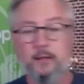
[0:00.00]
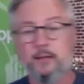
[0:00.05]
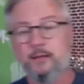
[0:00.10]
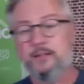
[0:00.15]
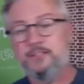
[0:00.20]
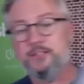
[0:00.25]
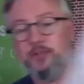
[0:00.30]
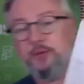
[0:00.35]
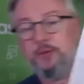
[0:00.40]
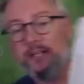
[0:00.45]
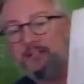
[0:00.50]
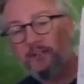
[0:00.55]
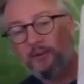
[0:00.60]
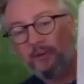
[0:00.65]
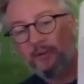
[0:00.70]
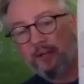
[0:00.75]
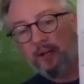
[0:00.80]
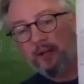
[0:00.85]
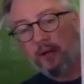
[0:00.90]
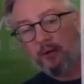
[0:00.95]
So these are
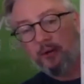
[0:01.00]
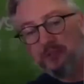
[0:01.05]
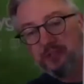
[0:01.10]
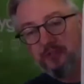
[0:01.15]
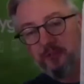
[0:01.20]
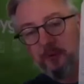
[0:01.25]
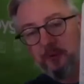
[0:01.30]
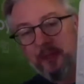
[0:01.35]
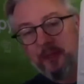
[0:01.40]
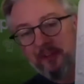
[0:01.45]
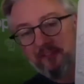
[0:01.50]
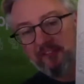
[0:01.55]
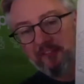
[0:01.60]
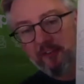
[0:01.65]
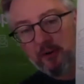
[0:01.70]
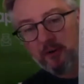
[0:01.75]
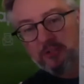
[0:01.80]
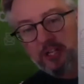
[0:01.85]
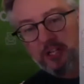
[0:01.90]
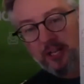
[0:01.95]
the notes from that
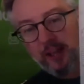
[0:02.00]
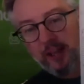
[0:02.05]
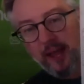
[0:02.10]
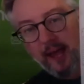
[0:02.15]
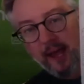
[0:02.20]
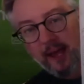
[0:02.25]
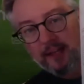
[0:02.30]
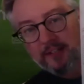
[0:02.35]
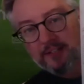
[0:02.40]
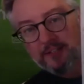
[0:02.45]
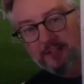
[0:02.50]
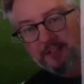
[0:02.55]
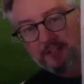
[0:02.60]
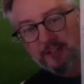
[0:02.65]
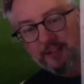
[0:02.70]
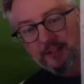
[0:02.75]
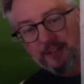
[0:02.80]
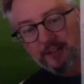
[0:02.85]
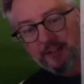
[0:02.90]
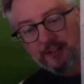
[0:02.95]
first class
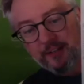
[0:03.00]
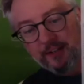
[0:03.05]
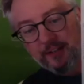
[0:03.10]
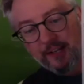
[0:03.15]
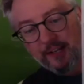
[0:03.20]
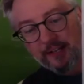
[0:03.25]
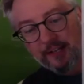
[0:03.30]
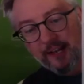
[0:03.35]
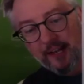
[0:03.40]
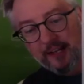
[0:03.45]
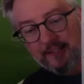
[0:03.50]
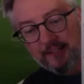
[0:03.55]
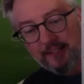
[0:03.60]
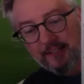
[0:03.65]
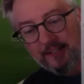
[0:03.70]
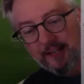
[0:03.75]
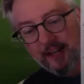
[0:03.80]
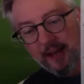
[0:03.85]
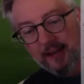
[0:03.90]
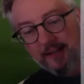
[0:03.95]
in
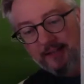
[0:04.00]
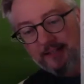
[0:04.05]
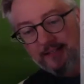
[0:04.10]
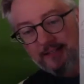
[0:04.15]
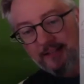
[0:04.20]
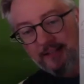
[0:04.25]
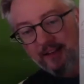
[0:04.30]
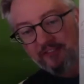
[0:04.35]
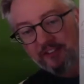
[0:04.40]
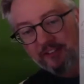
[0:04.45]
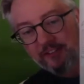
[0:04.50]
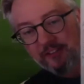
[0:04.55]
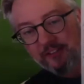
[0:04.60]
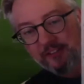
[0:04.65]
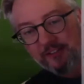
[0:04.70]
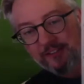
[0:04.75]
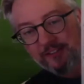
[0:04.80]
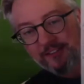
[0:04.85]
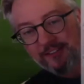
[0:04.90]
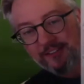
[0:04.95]
1997,
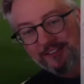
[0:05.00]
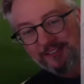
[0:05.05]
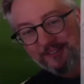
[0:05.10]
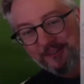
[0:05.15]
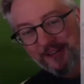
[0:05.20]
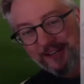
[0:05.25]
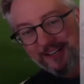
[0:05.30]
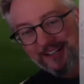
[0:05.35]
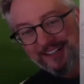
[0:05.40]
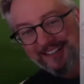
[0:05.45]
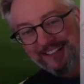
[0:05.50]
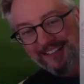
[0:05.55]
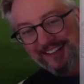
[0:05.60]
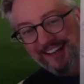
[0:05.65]
right?